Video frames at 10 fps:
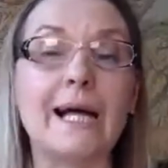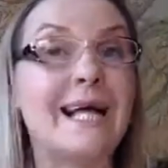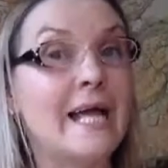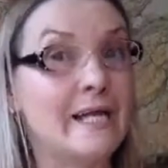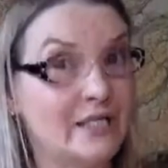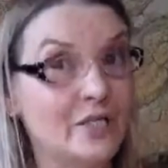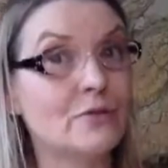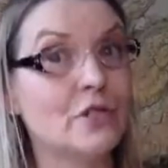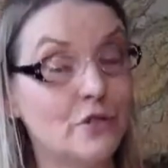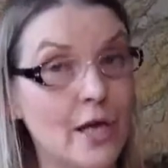and
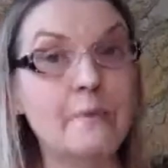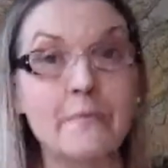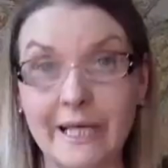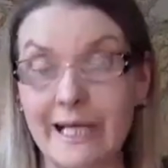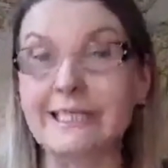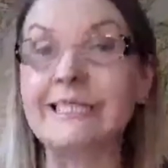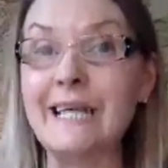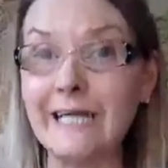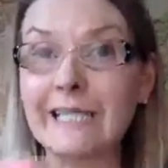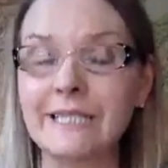to try and make it a
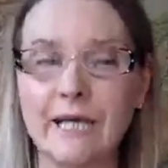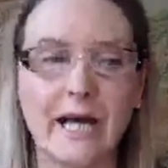sacred